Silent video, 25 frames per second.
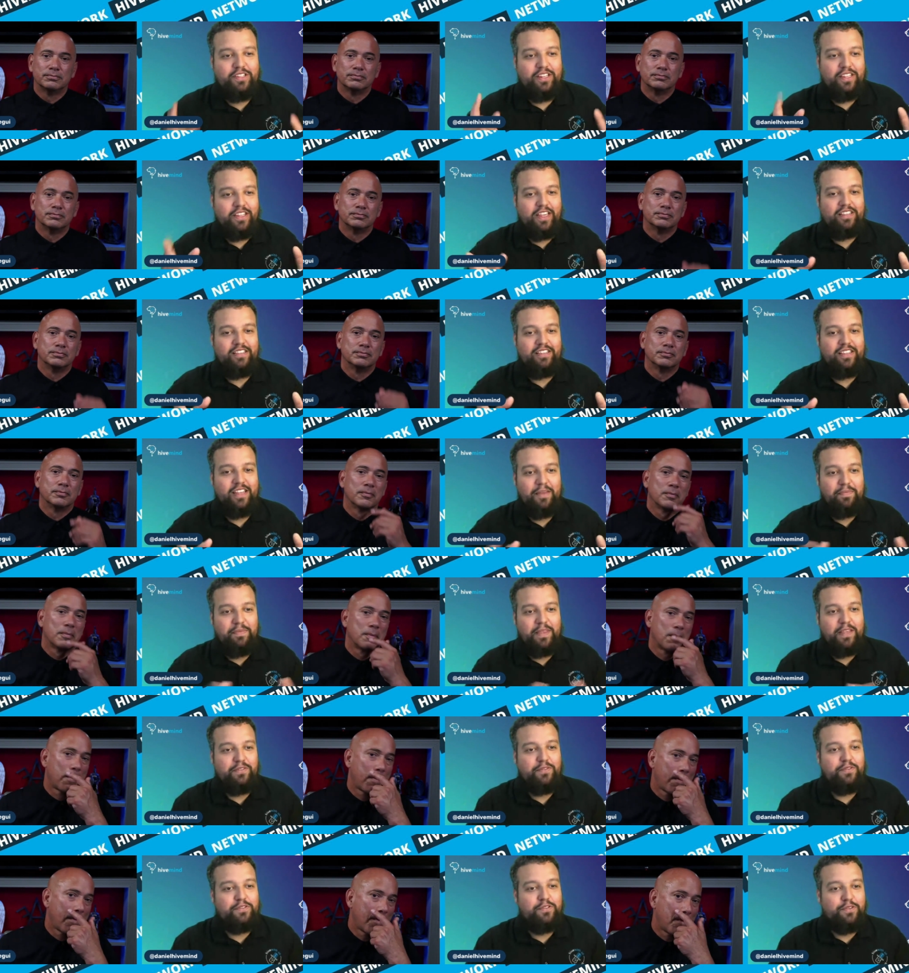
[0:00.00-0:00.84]
Speaker 1: see you next time.
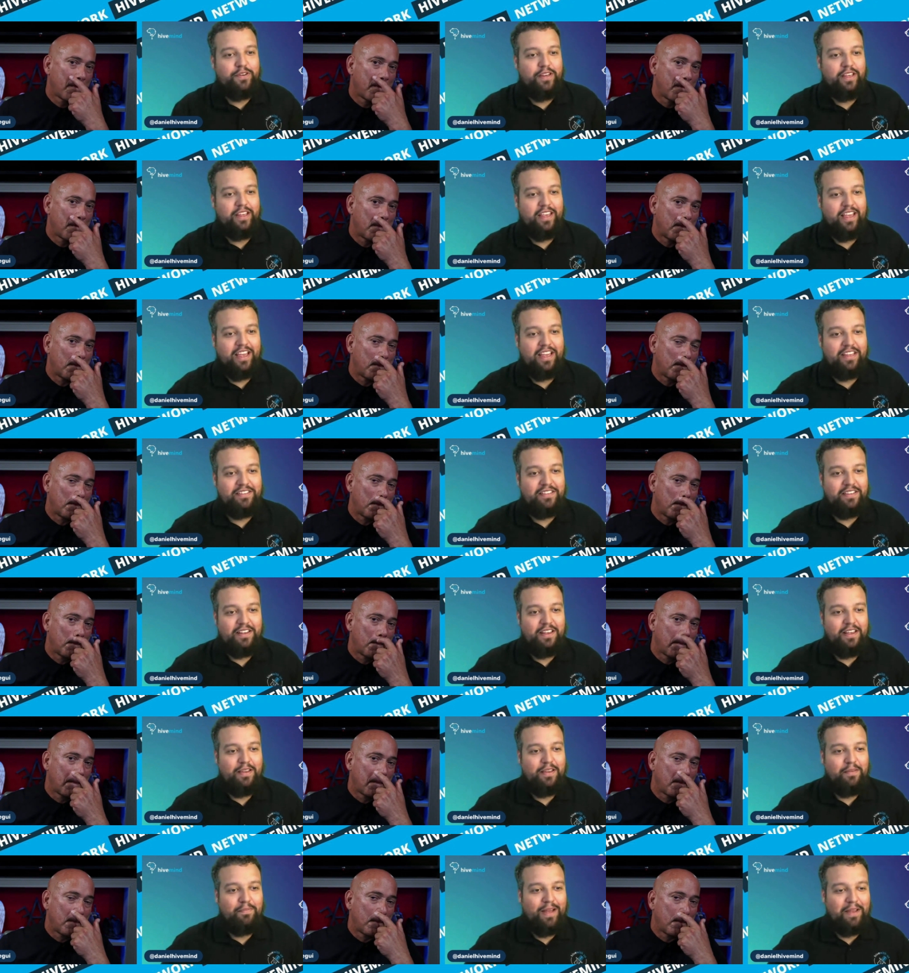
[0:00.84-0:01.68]
Thanks for tuning in, guys.
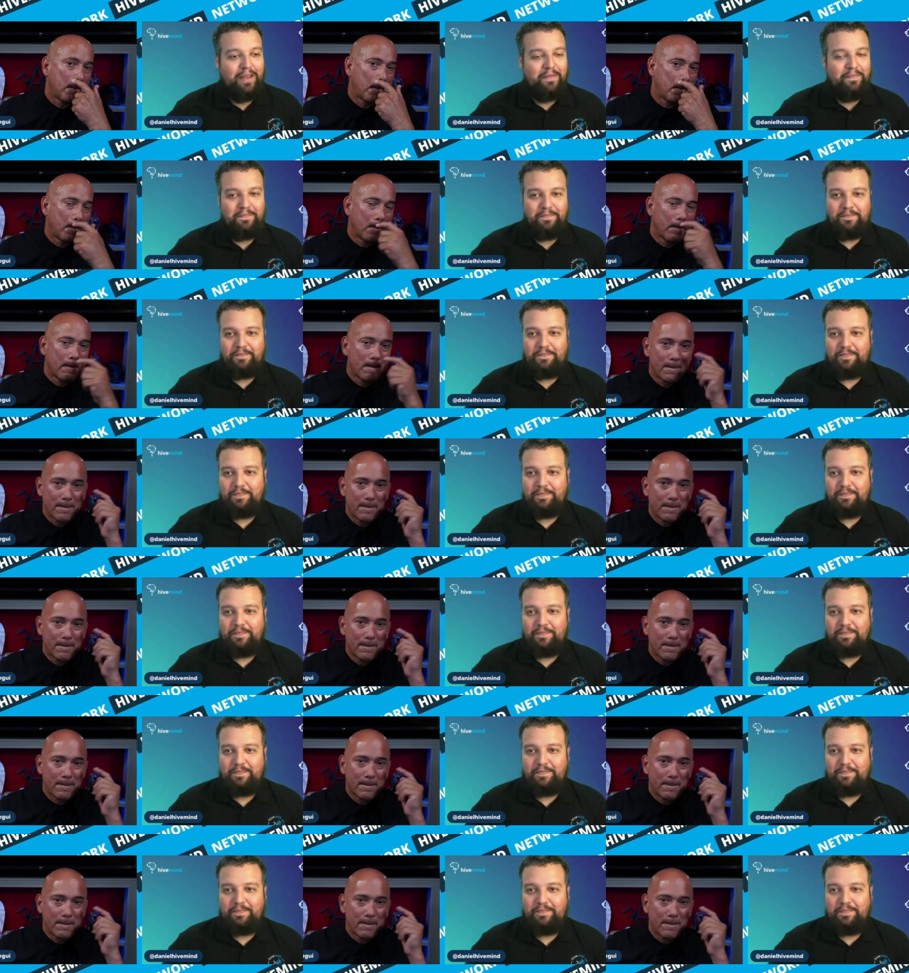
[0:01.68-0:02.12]
Bye